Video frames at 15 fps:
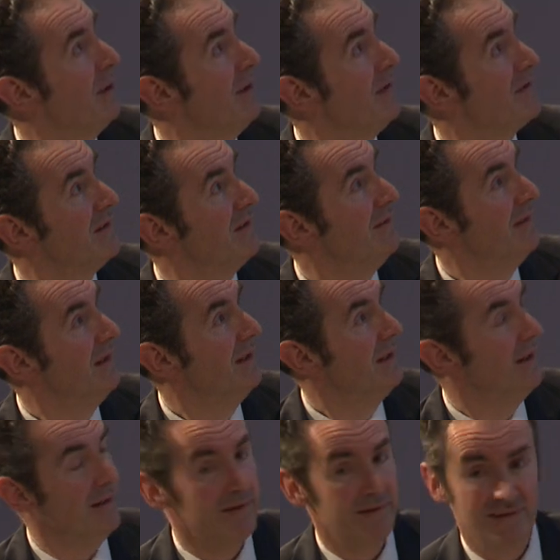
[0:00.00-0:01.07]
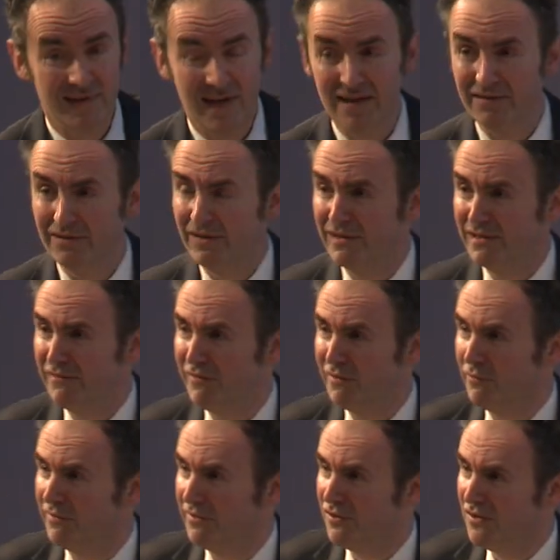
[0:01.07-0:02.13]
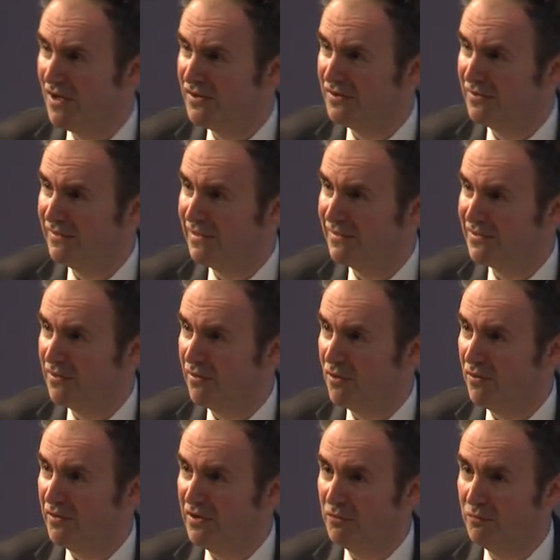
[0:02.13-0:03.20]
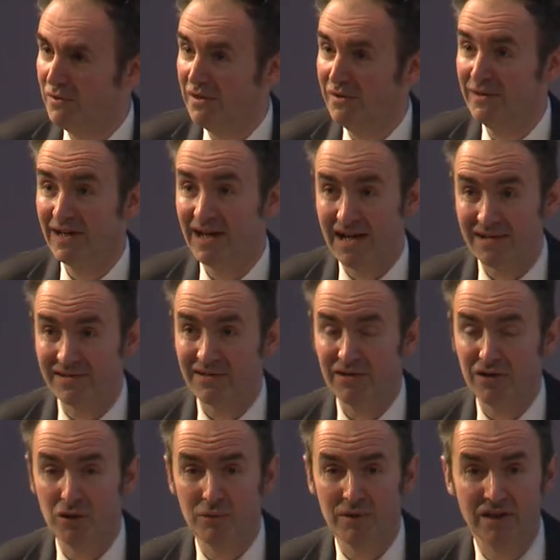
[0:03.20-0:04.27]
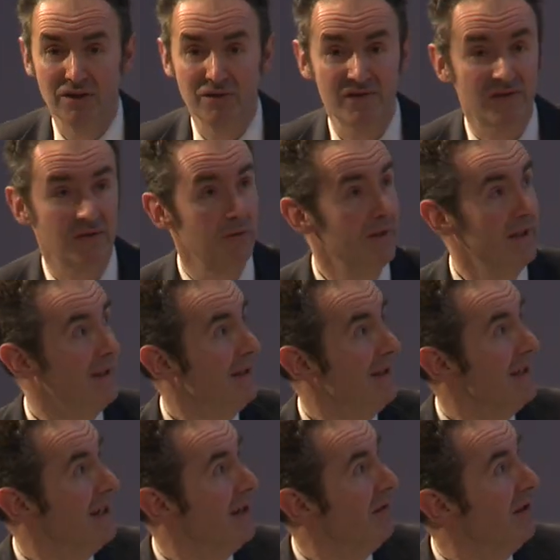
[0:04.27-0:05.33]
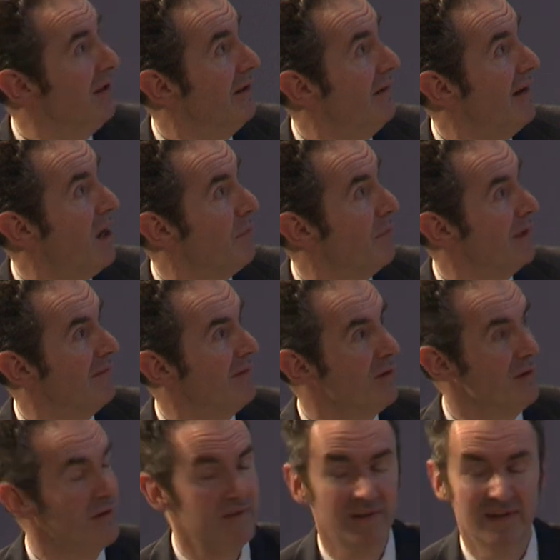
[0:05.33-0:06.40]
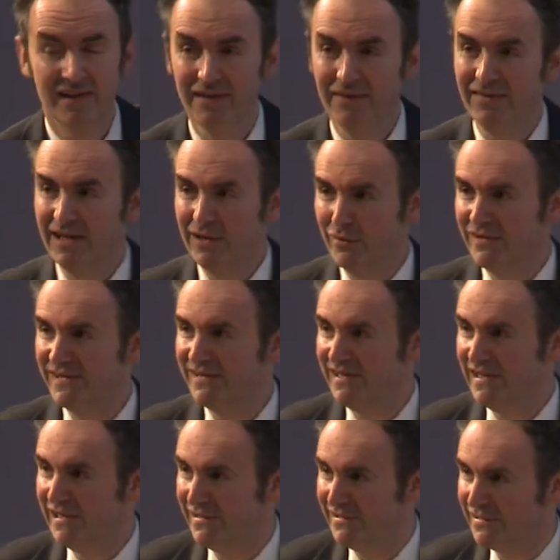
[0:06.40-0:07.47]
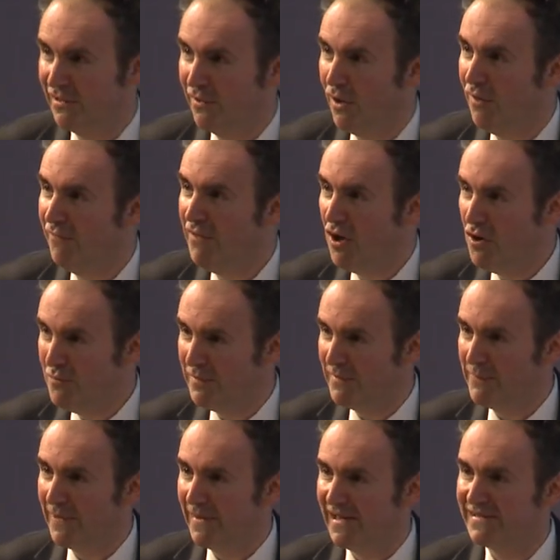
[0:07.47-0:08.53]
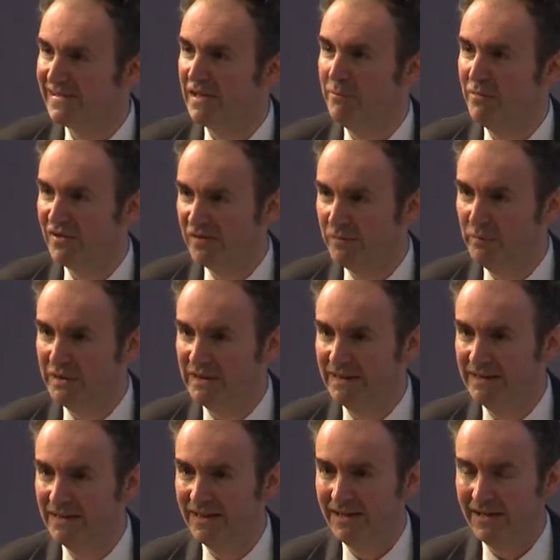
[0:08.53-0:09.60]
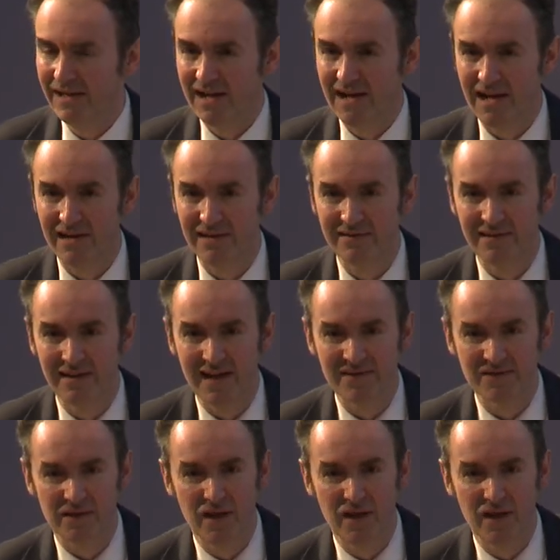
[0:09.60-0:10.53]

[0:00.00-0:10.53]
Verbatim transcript: Lots of sad and difficult and tragic things going on in the world, as I know we're used to year in, year out. But of course, there are seeds of hope, as there must be. And as